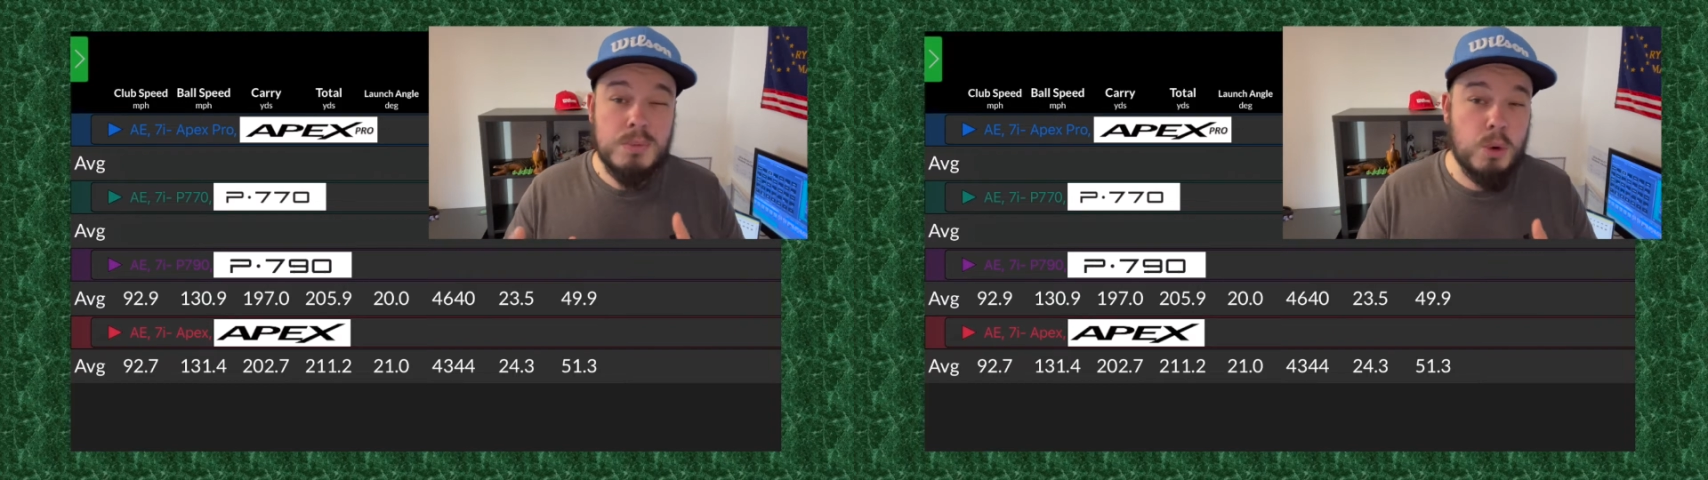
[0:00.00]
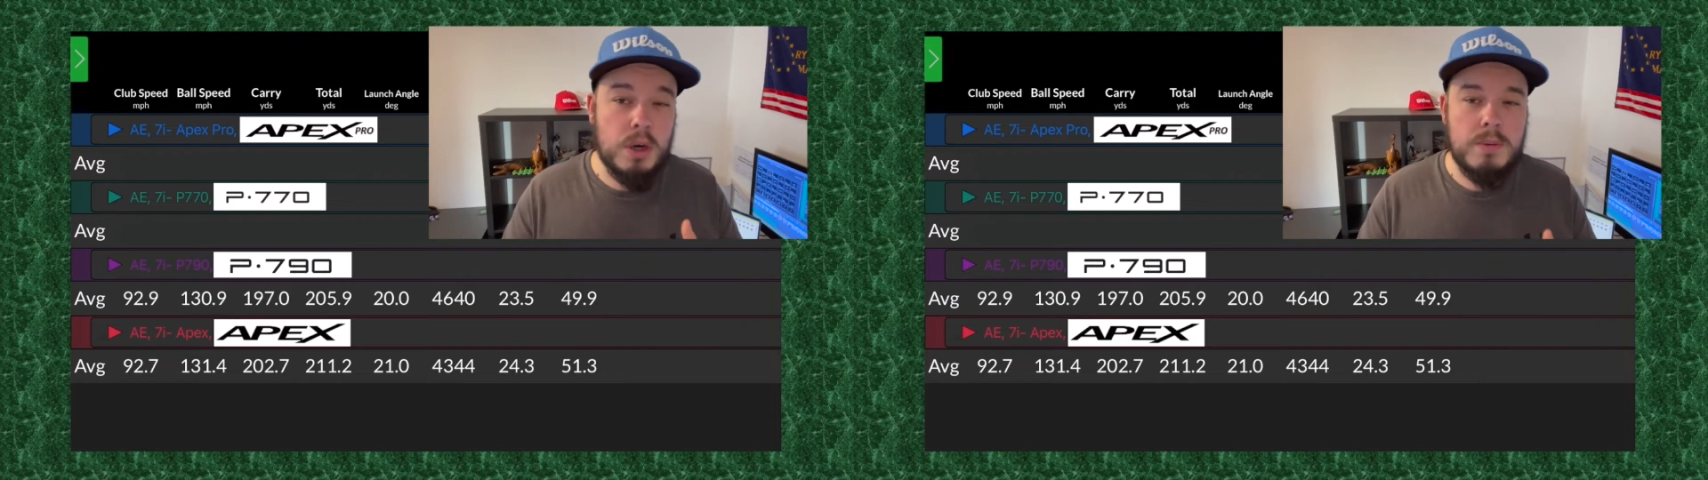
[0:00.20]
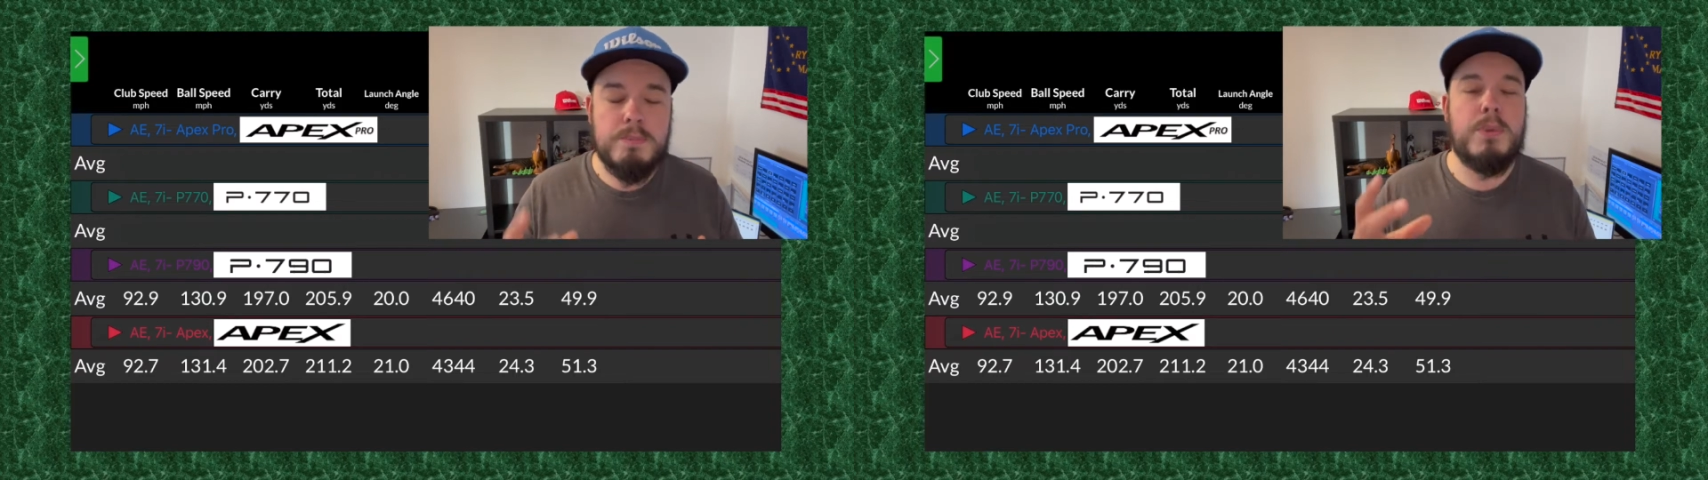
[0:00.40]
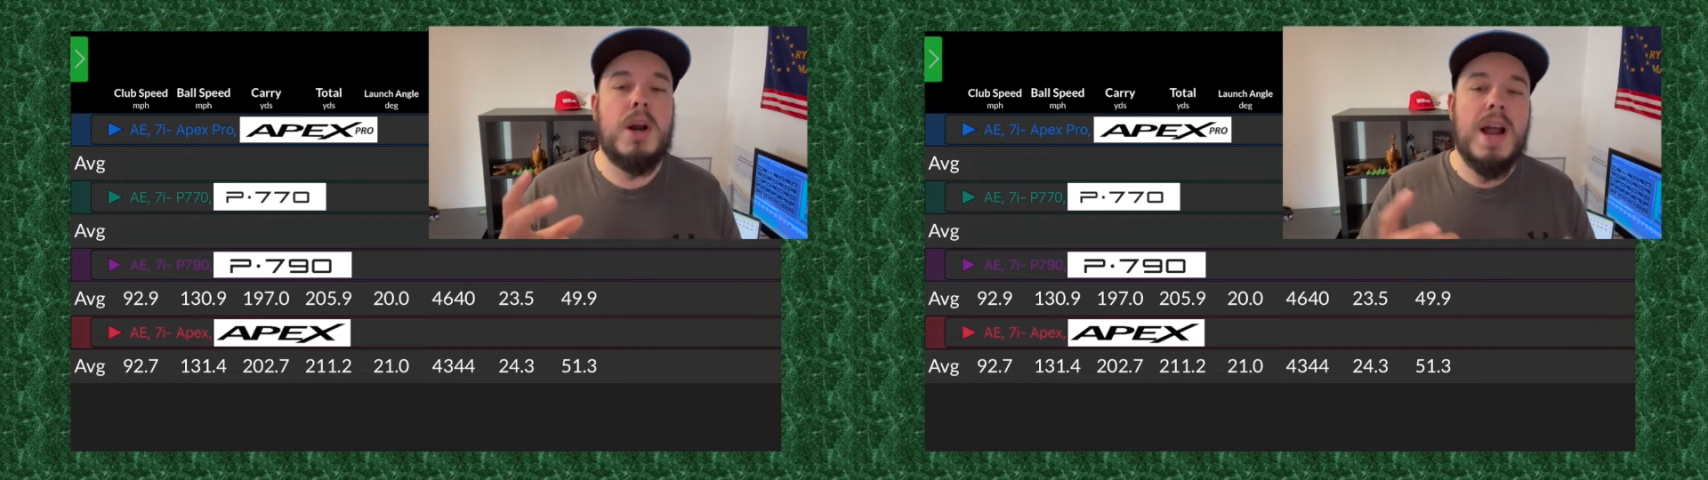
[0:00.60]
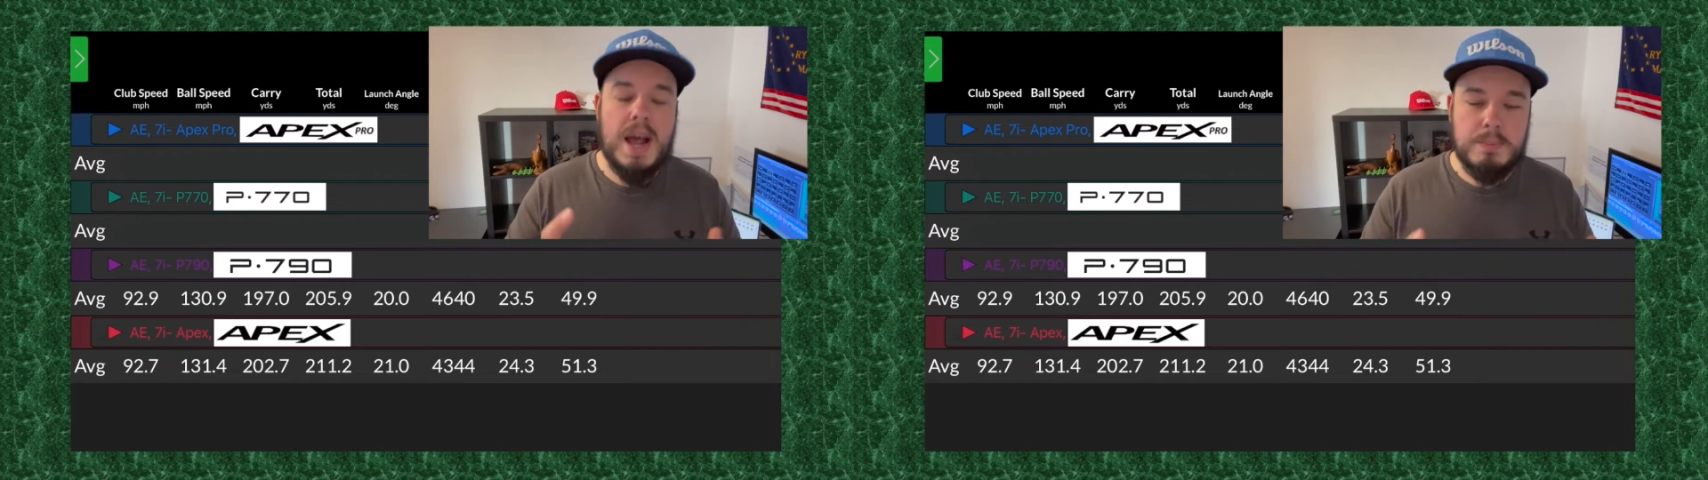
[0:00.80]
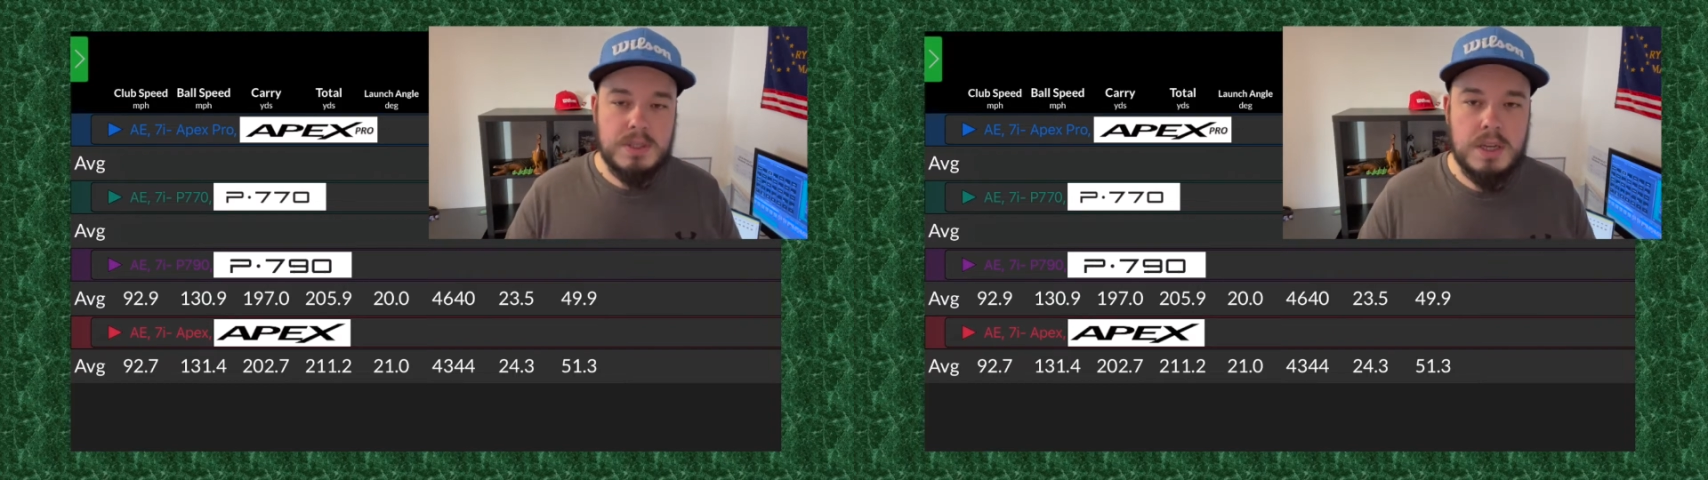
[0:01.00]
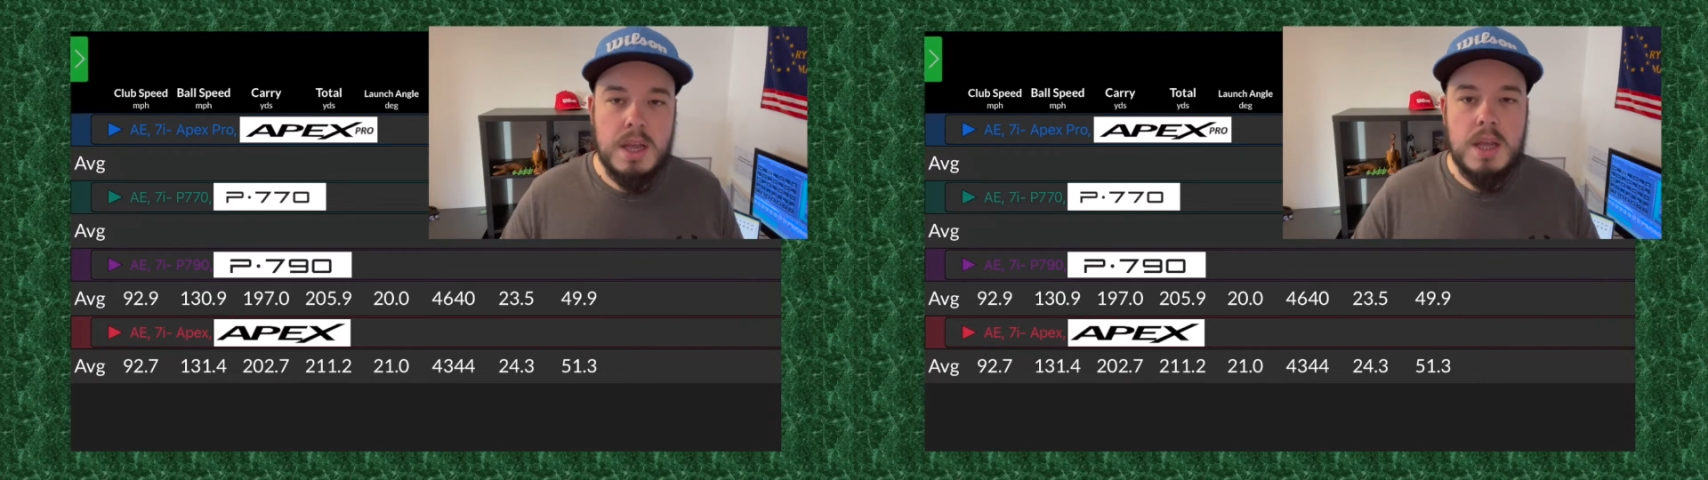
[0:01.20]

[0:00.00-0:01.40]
more, perhaps.